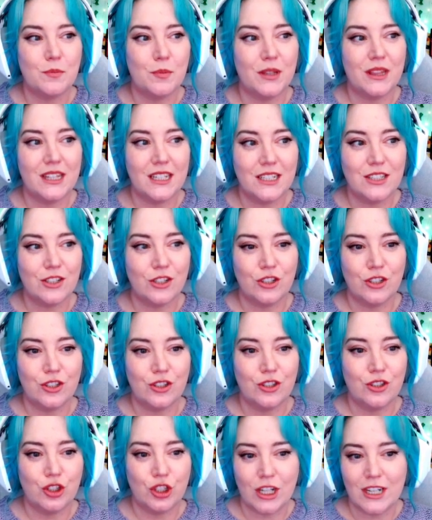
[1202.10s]
but these are
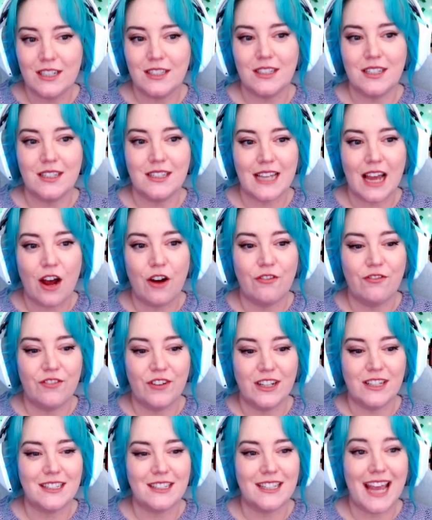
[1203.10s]
Jason's
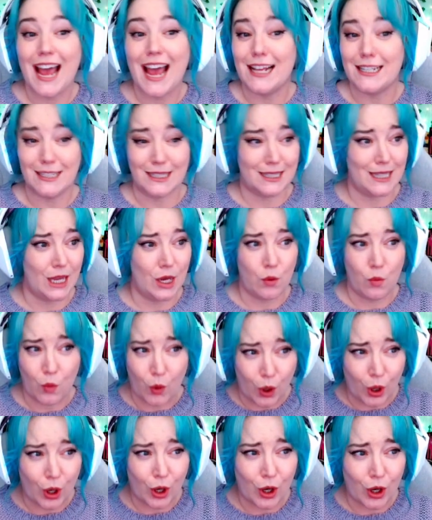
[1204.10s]
outfits as they
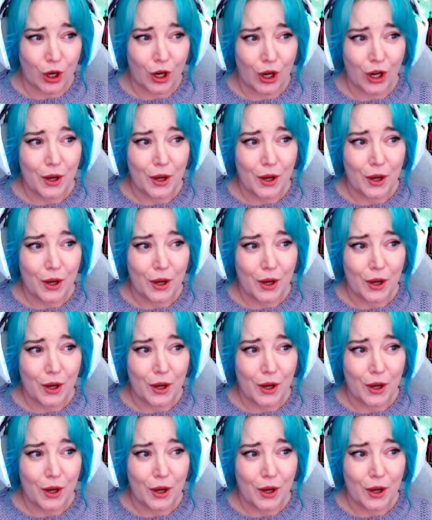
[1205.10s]
were.